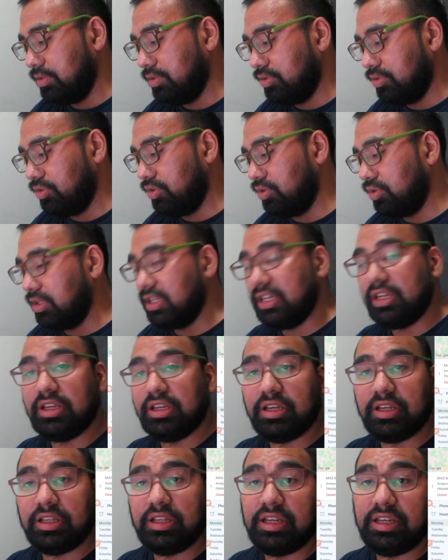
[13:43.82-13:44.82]
So
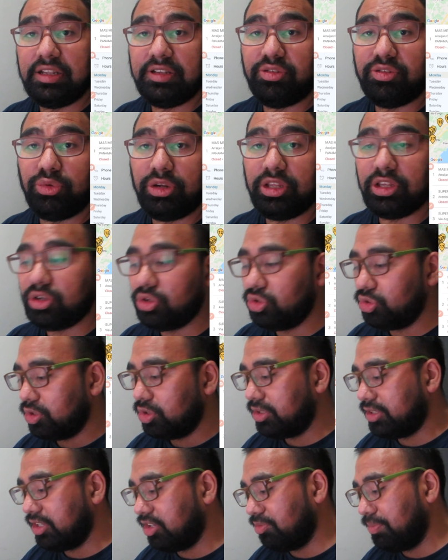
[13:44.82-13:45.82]
like, it's really
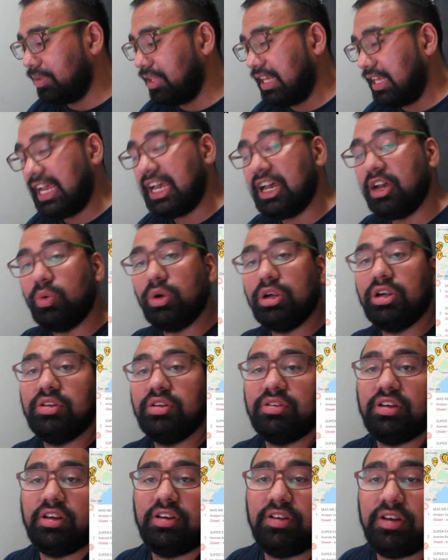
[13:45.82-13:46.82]
cool. It tells me the
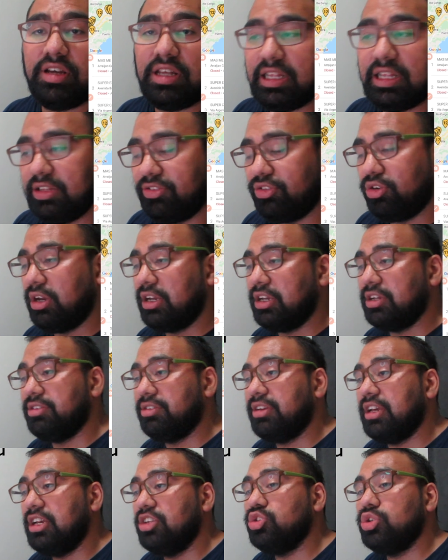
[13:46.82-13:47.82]
hours, so I could
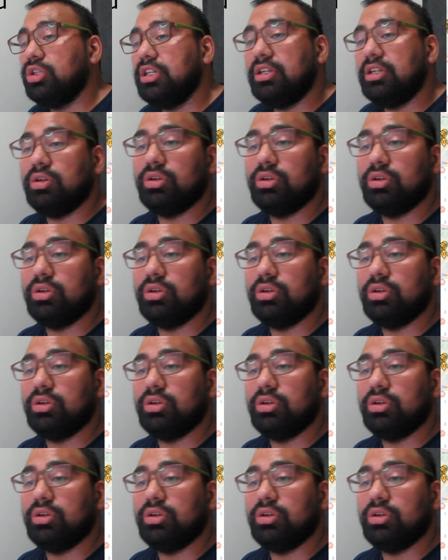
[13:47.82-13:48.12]
schedule it.